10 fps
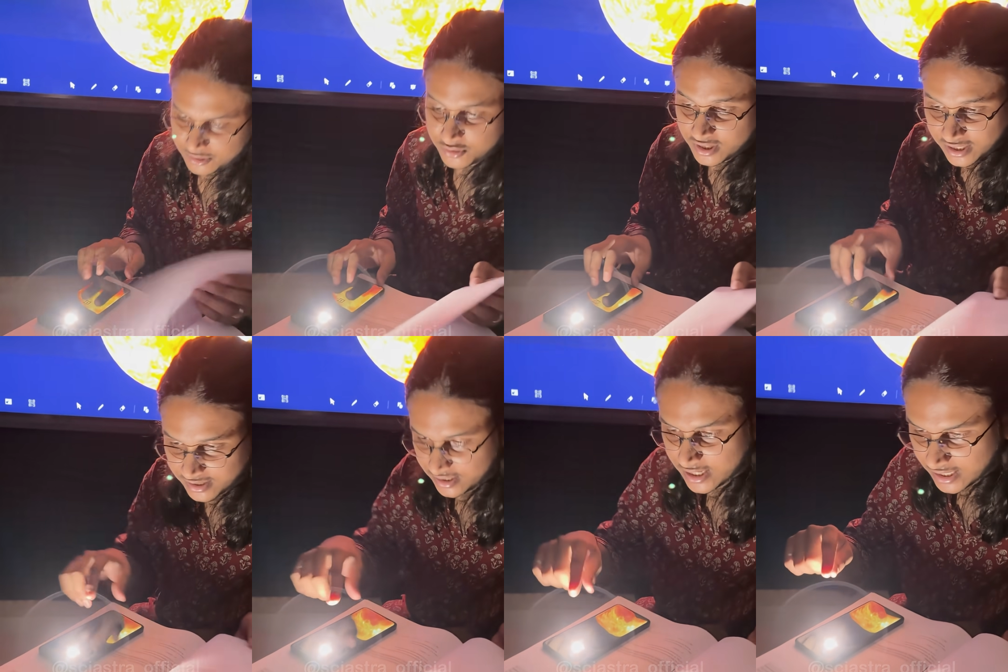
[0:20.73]
So, see
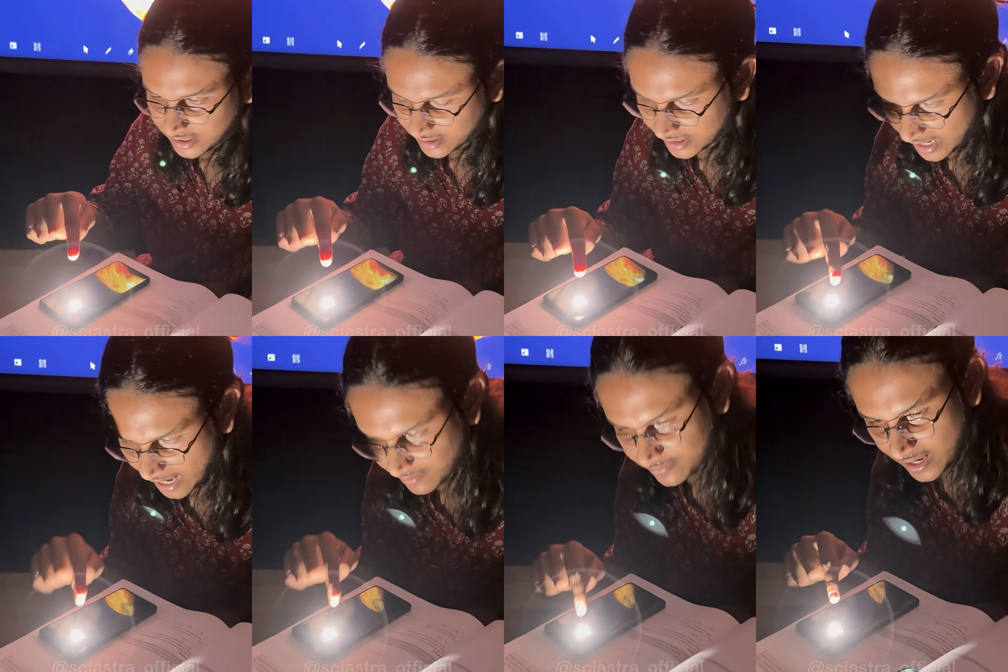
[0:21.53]
here, here I
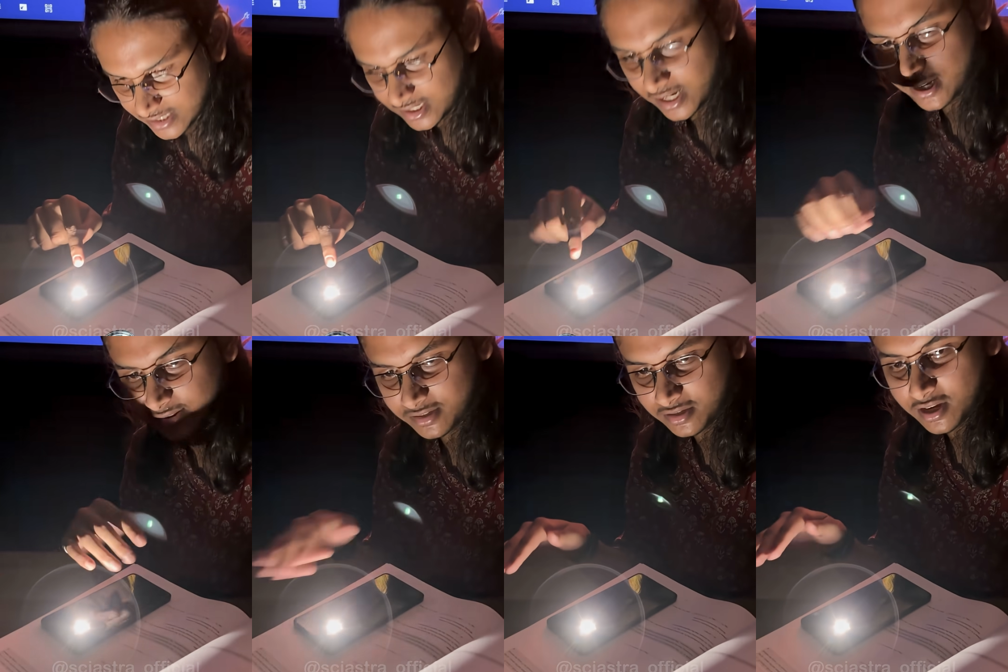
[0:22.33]
have a flashlight,
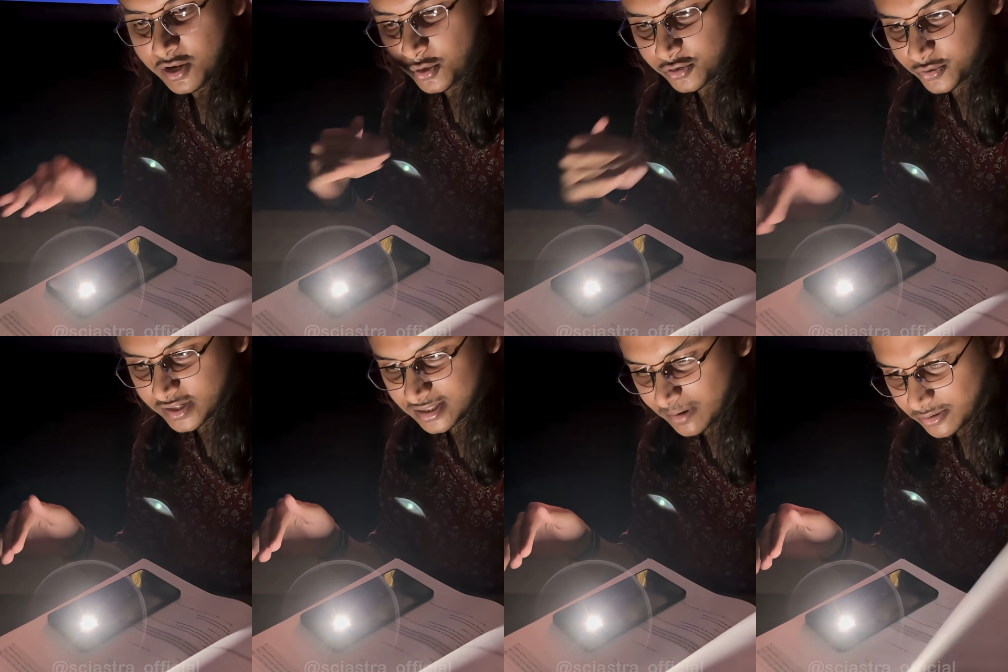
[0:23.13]
nothing, no
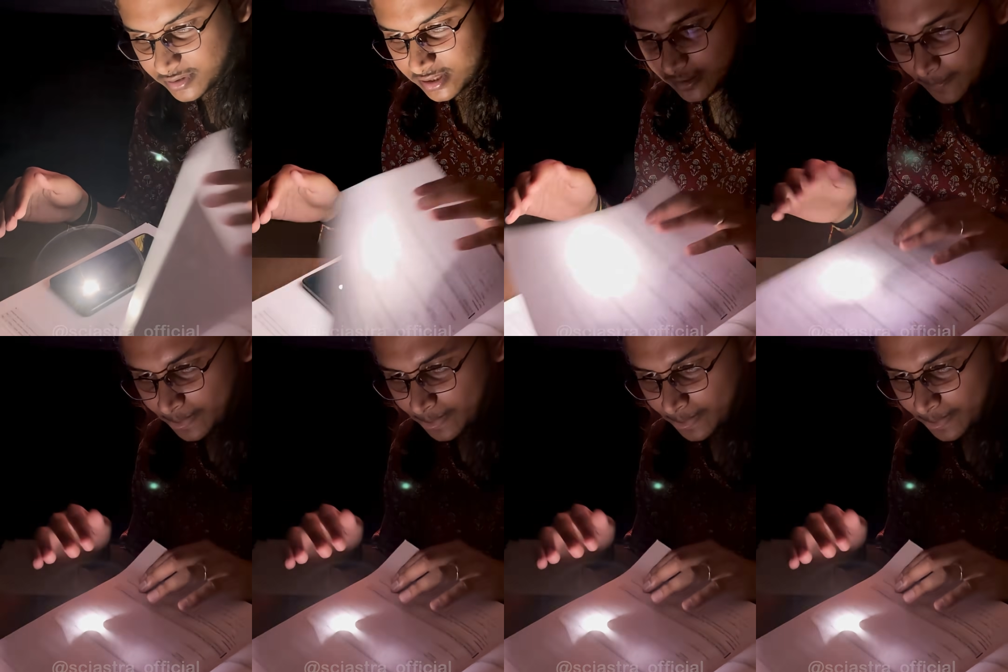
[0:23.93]
tricks about it.